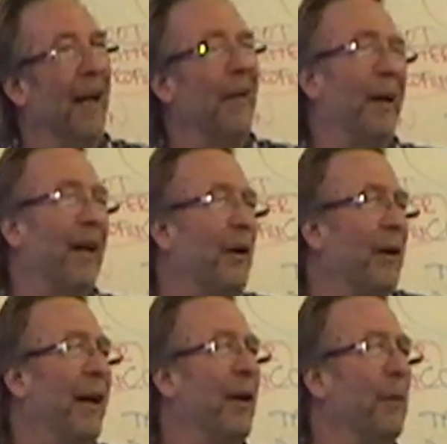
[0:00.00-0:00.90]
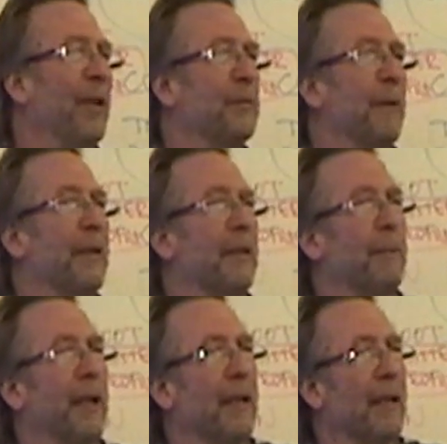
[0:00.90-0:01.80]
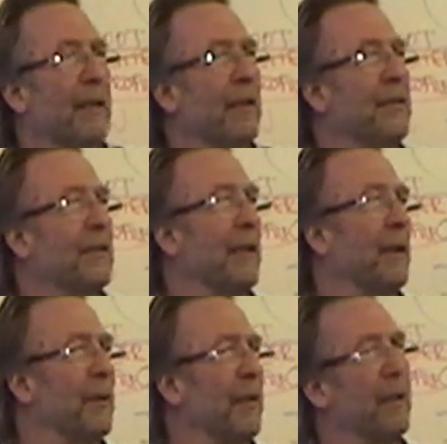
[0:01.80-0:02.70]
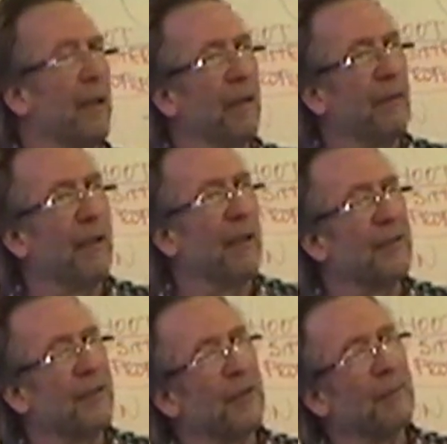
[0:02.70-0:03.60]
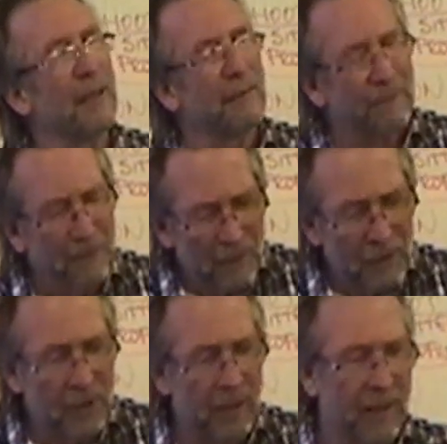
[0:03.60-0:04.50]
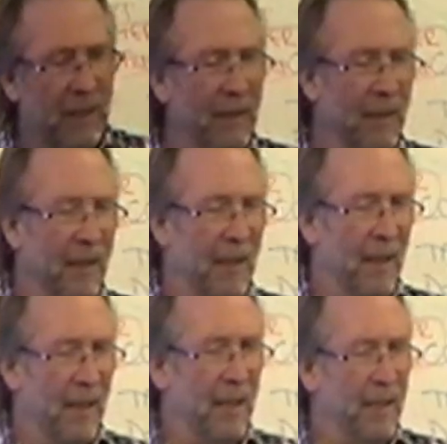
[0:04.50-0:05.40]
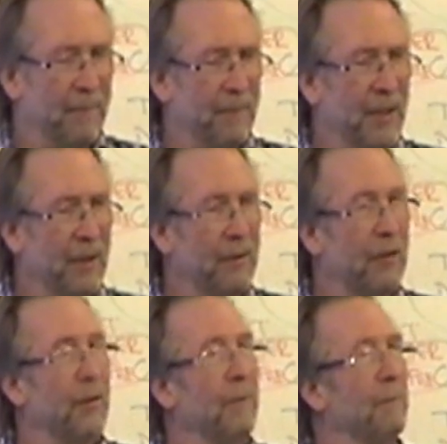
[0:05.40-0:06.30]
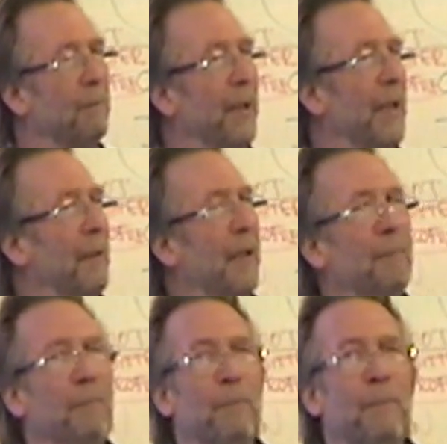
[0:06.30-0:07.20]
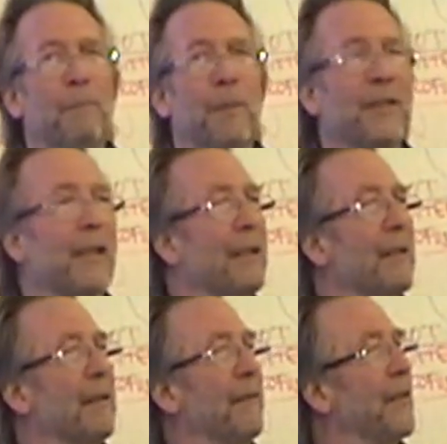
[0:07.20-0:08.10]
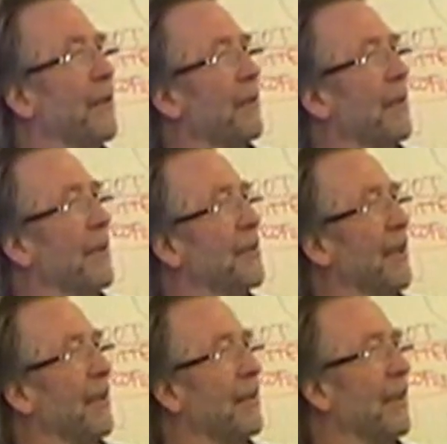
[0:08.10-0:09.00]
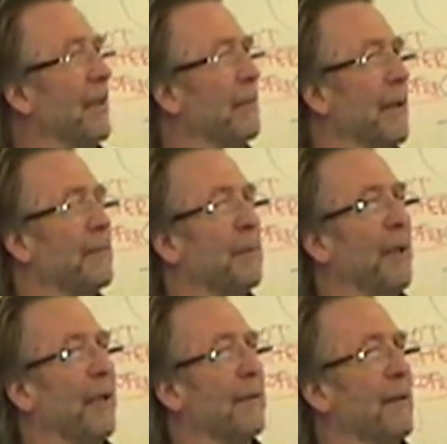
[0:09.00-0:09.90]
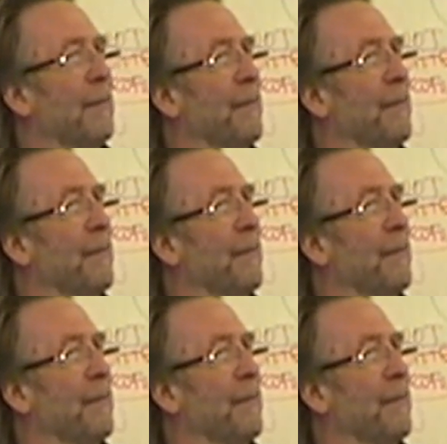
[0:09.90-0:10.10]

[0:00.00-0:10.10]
Anyway, I always wanted to be an artist and I wanted to go to art school, but unfortunately, due to parental difficulties at the time, when I was about